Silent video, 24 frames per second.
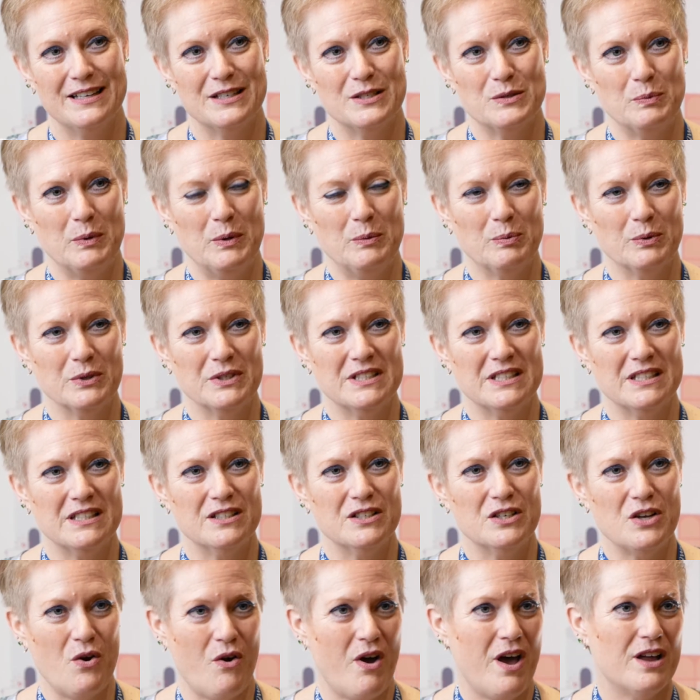is people
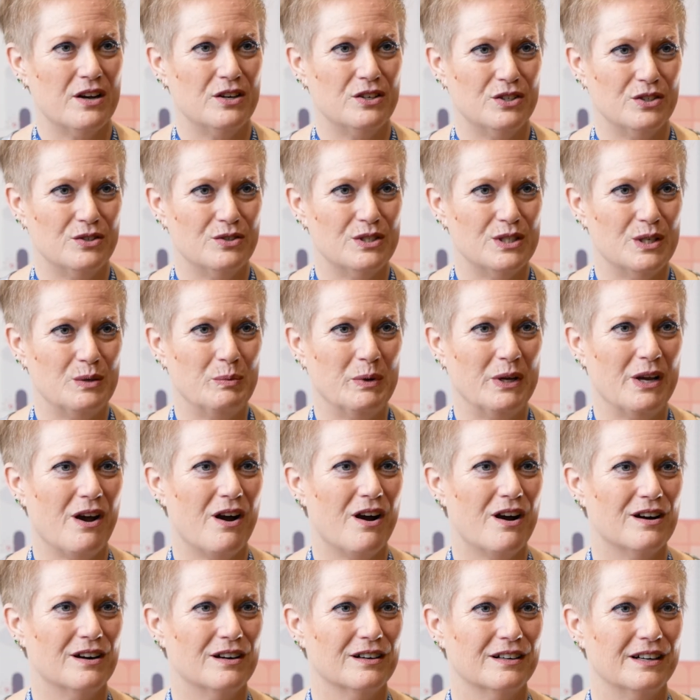didn't know how to do
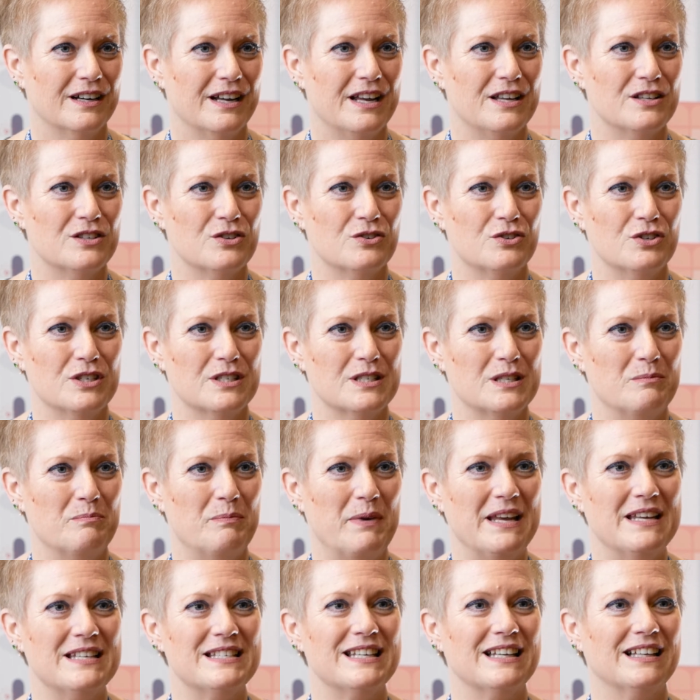CPR. And so just the
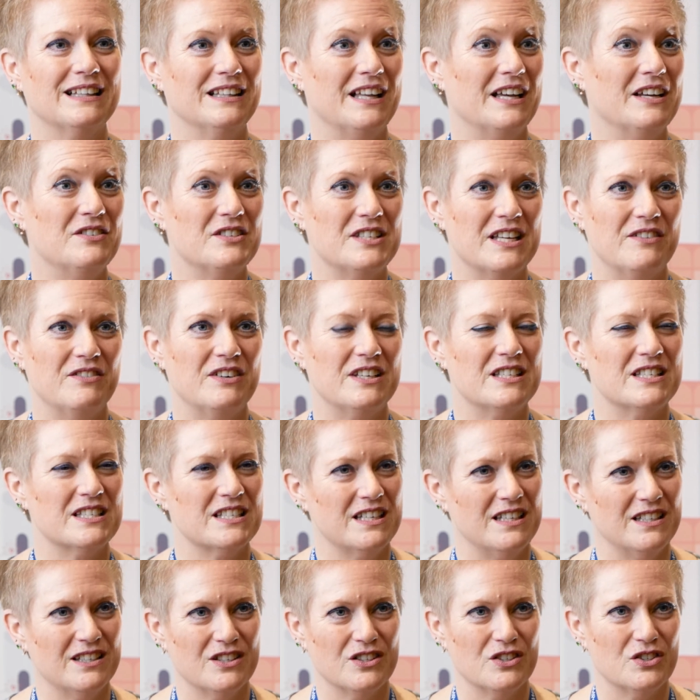basic life-saving
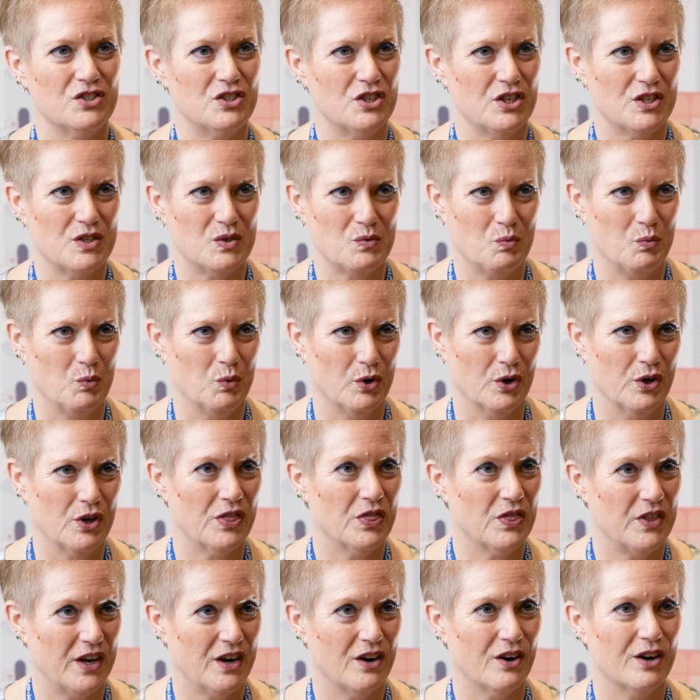skills just
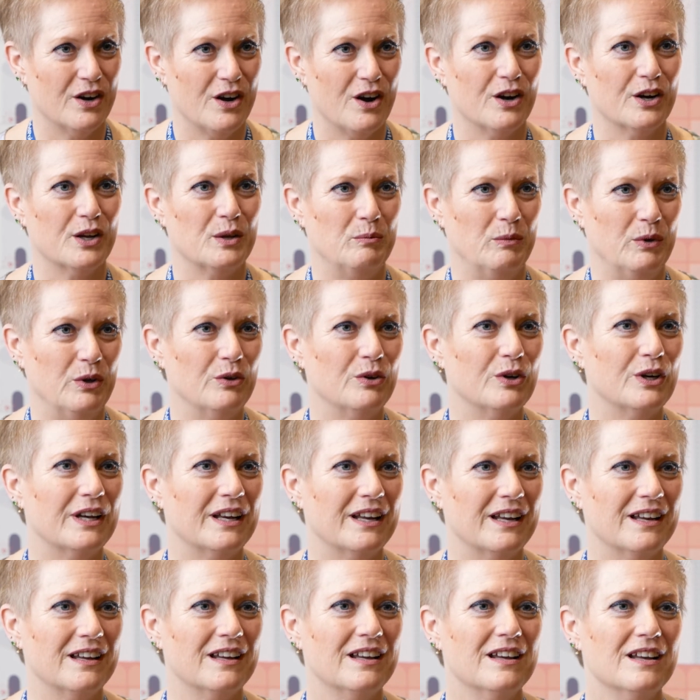weren't there in our
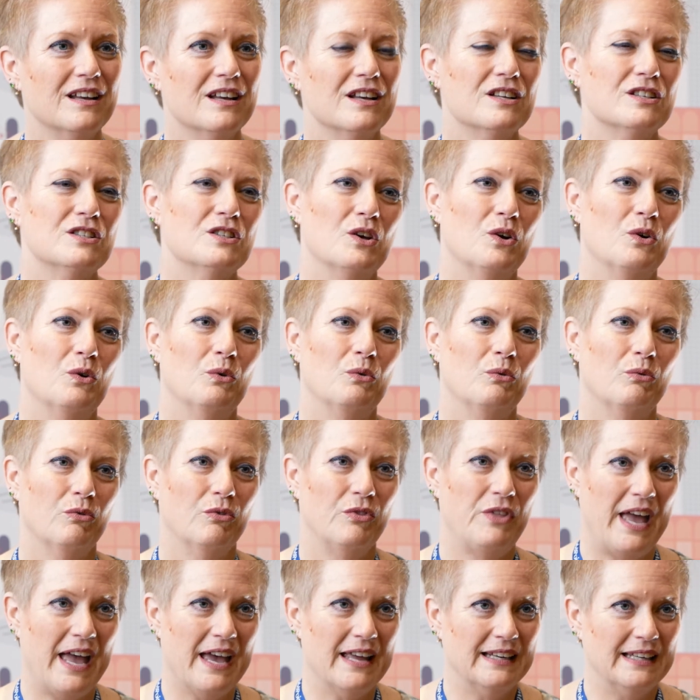community. So
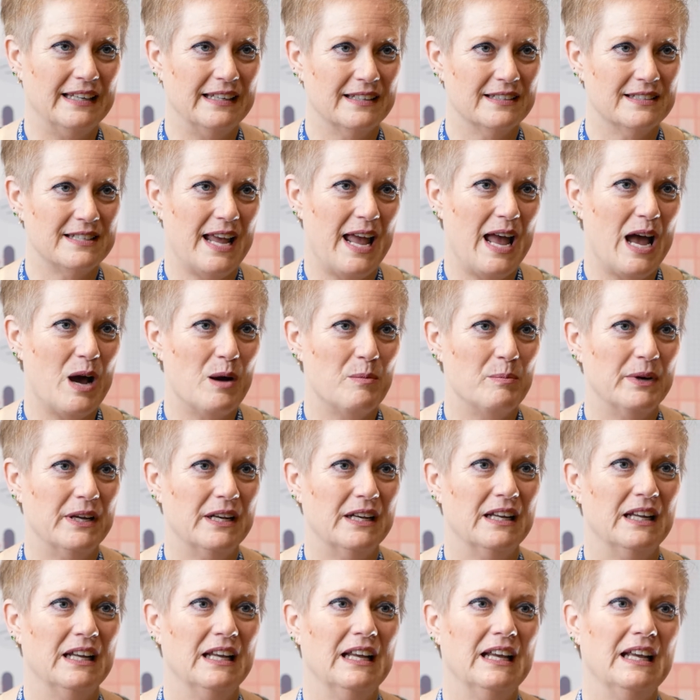that needed to
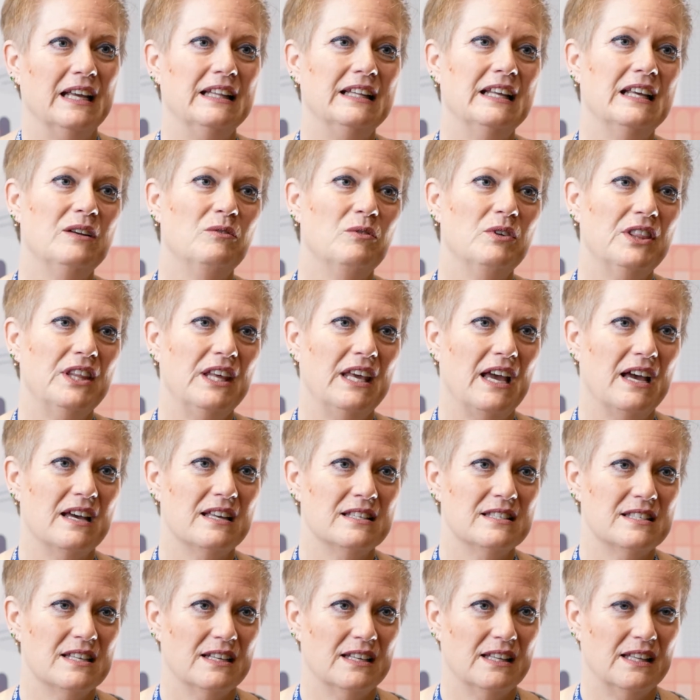happen. And then with the
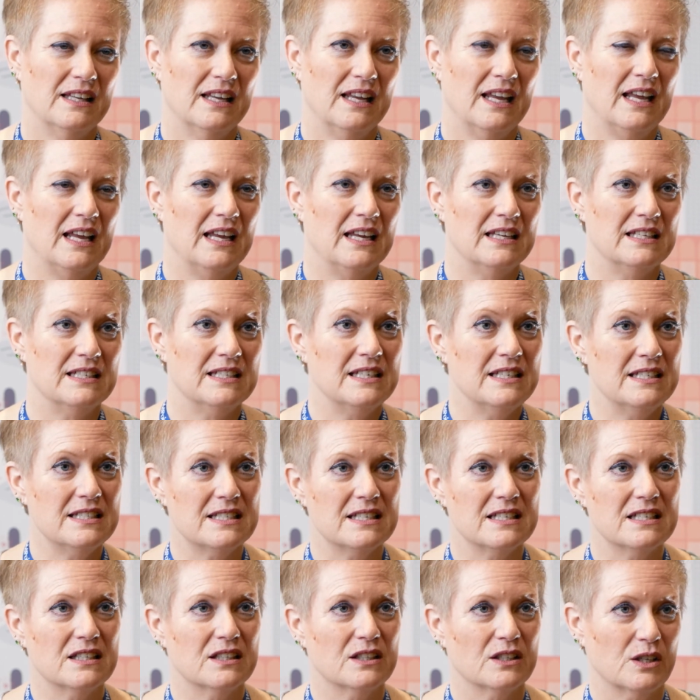onset of the AEDs
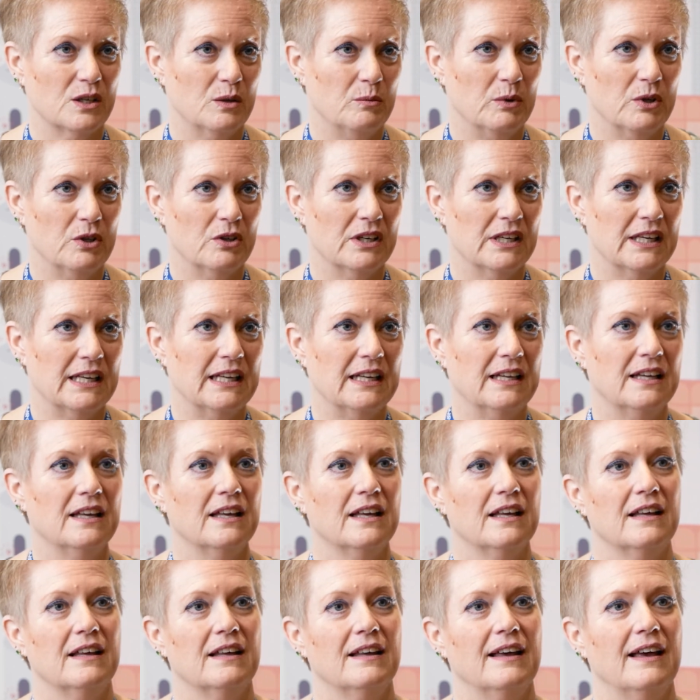into the community,
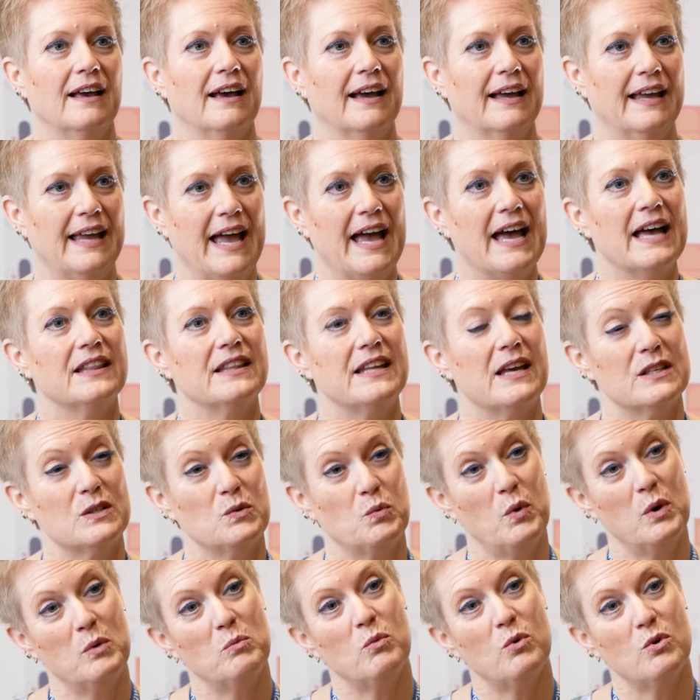again, that's
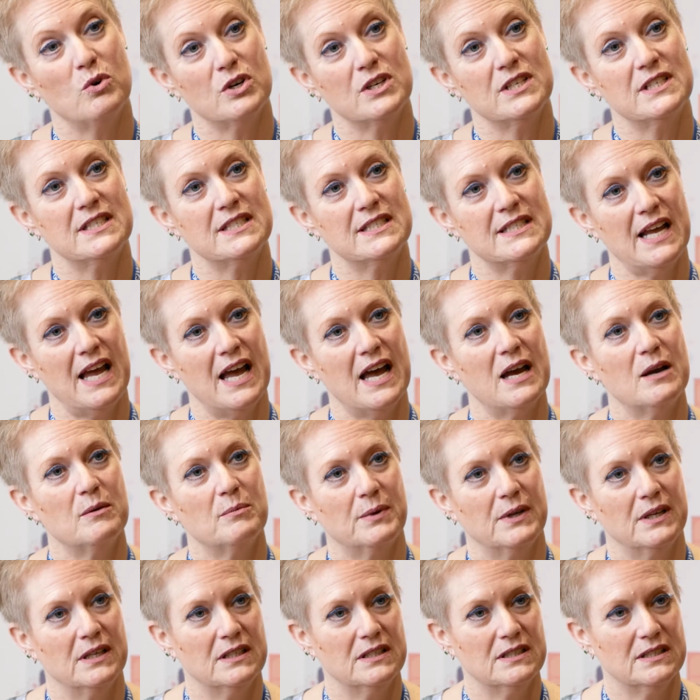one more
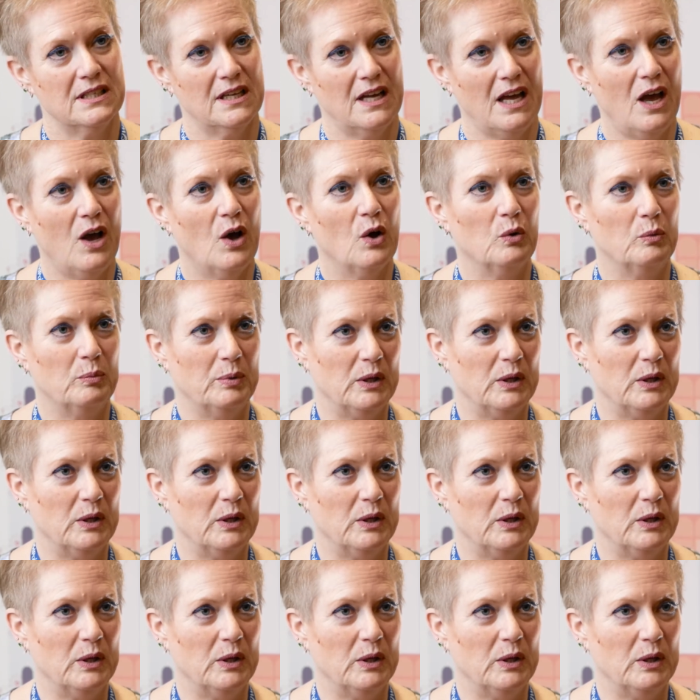step to help